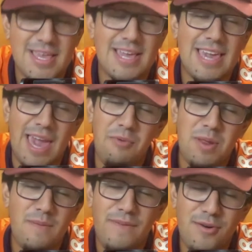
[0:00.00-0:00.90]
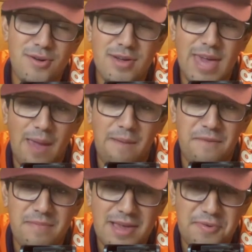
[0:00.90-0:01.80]
that game-winning field goal came
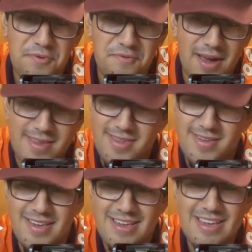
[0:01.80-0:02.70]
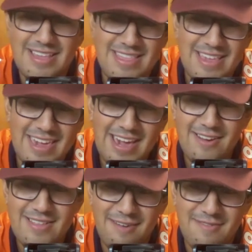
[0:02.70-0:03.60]
from guess who, Raza? The
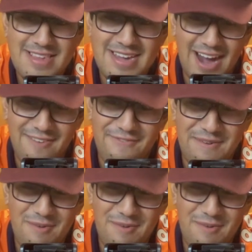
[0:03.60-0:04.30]
kicker that was cut from